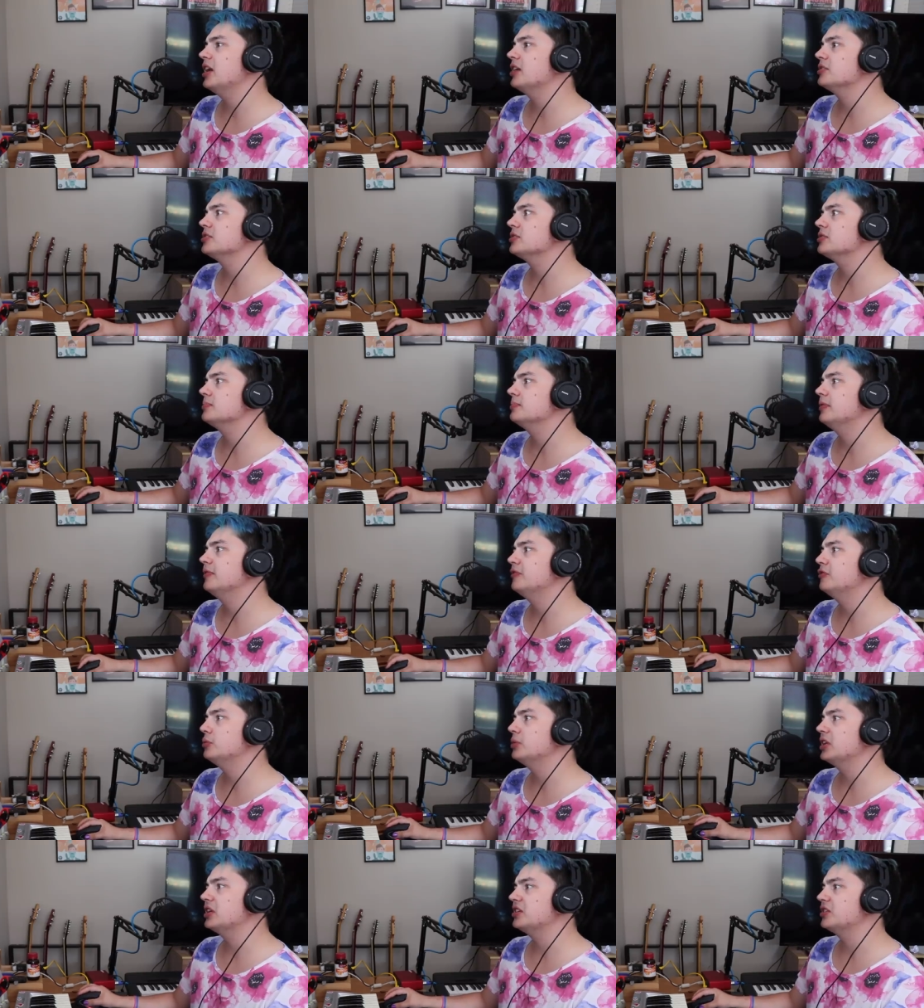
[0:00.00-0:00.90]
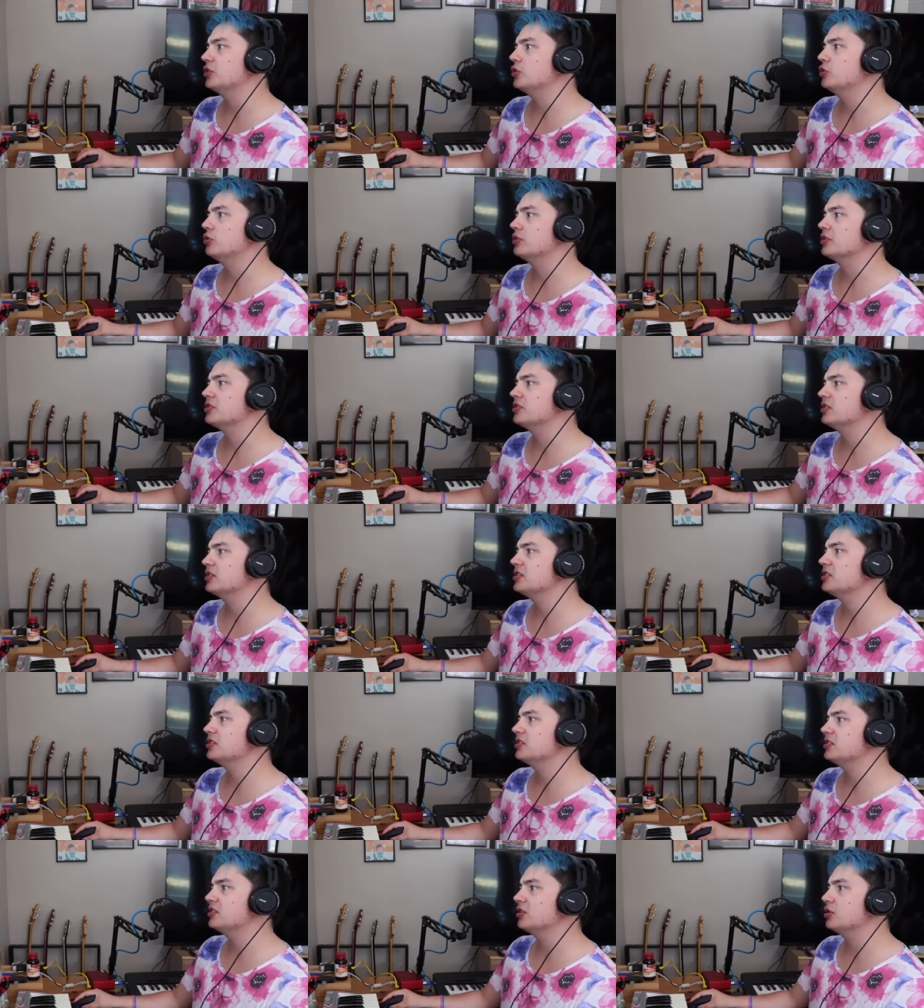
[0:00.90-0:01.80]
else before we get to the chorus. So
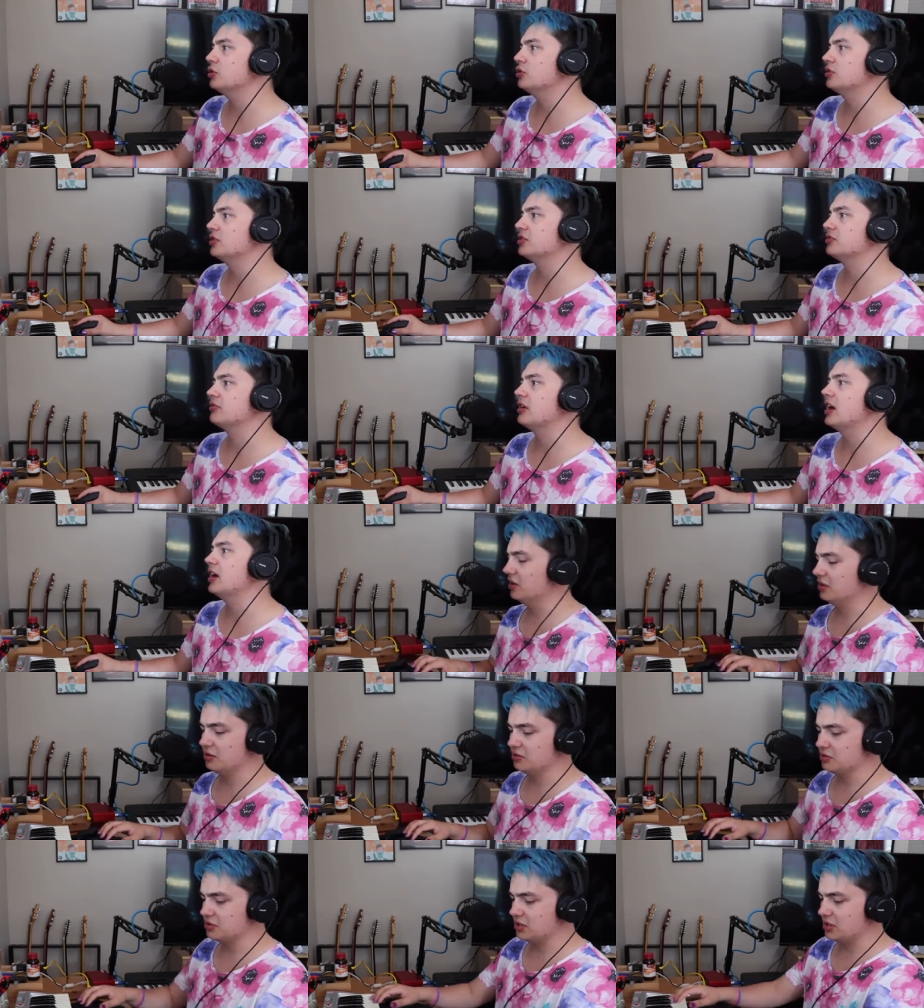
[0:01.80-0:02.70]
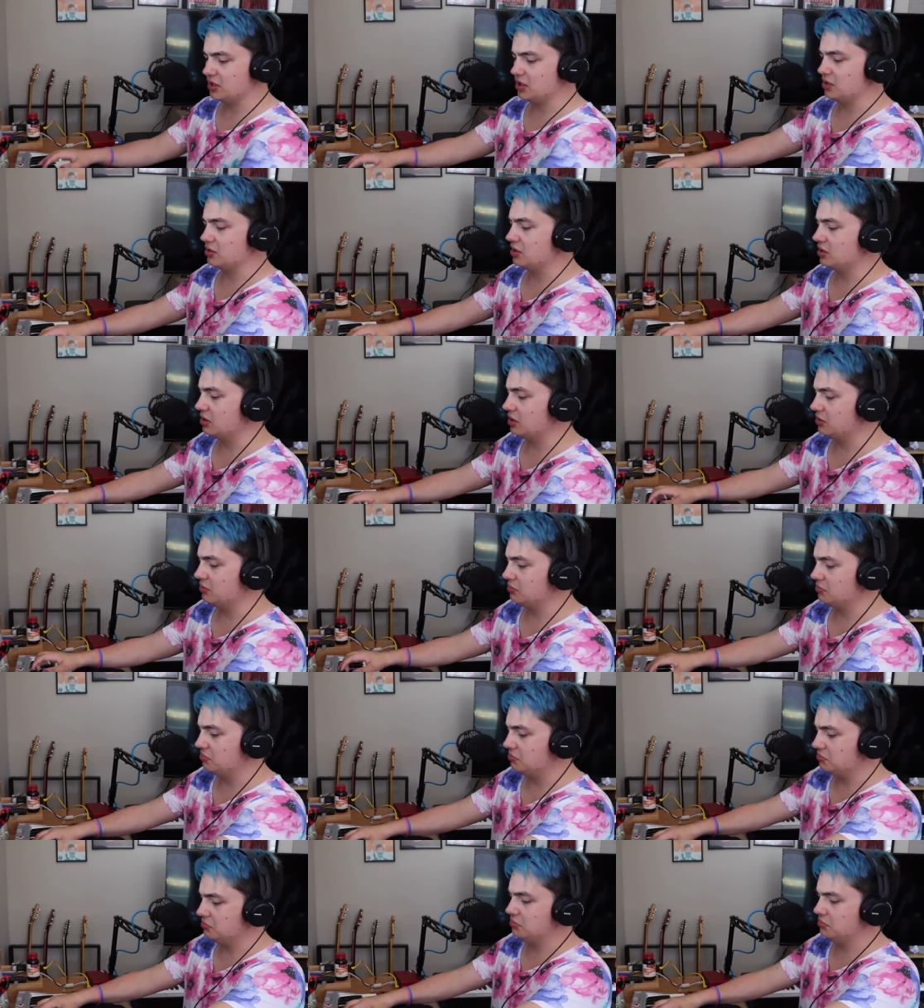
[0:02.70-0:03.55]
this is the chorus, right? It's like a. Um...